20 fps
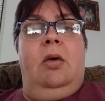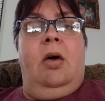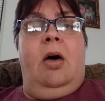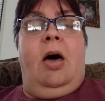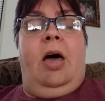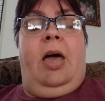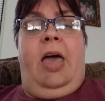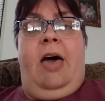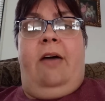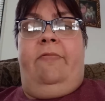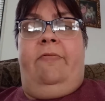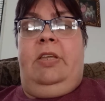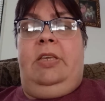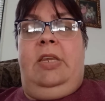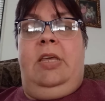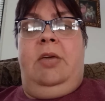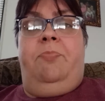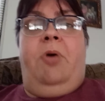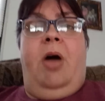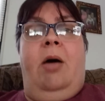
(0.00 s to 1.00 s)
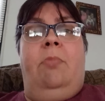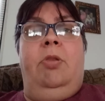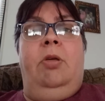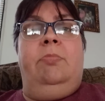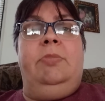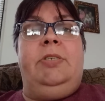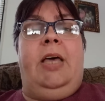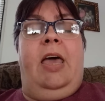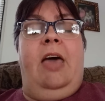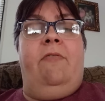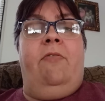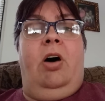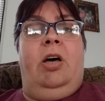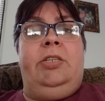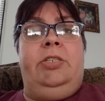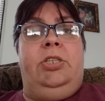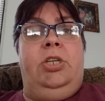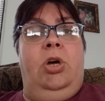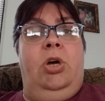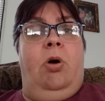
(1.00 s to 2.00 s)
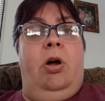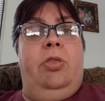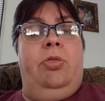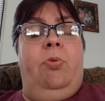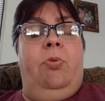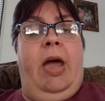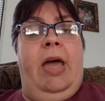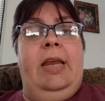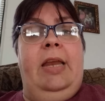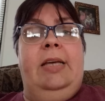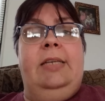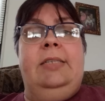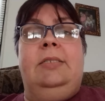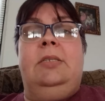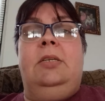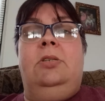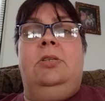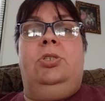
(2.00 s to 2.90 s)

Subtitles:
I have the knee problems. I have osteoarthritis.